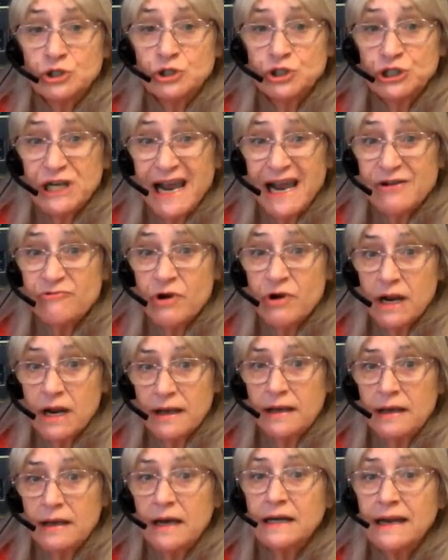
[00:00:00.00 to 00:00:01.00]

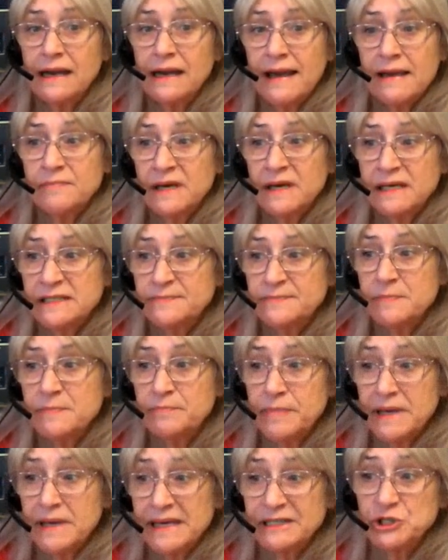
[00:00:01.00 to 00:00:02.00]
generally, a claim must be
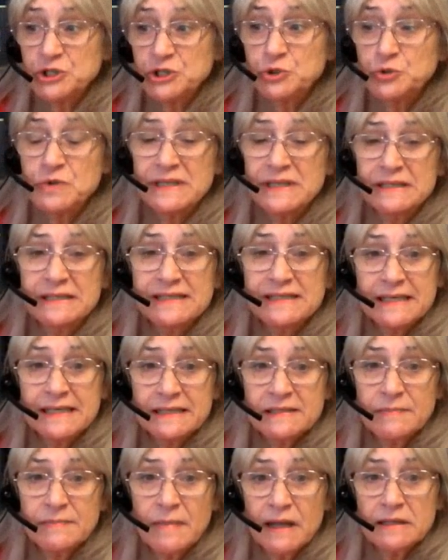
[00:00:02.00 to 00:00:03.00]
issued within
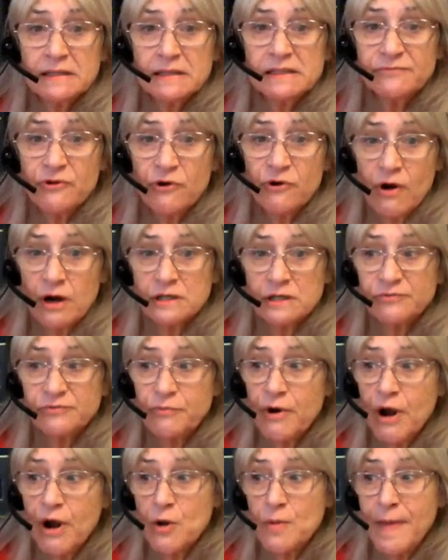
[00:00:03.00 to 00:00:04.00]
6 months of grant
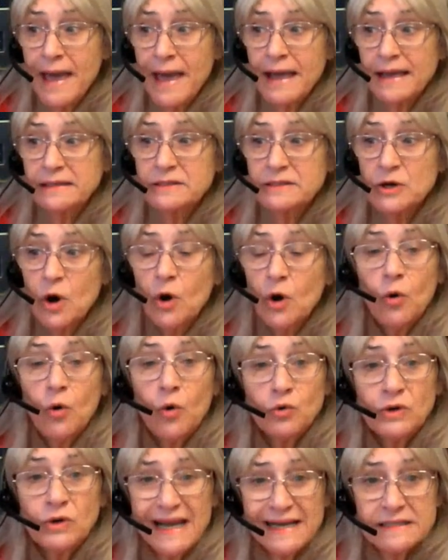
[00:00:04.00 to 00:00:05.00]
of probate
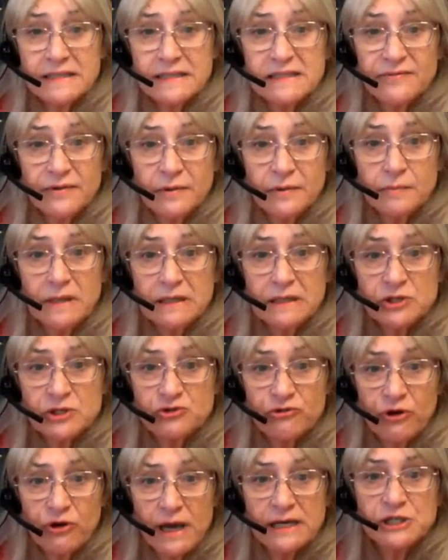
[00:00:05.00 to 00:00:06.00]
or letters of
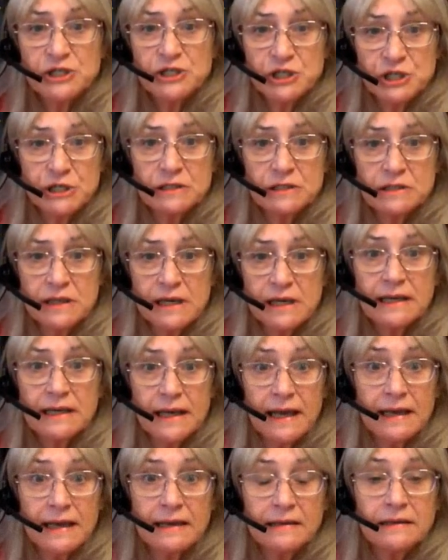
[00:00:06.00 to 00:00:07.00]
administration in
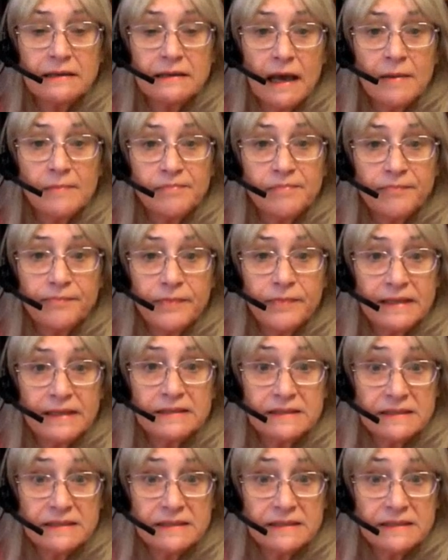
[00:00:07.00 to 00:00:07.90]
an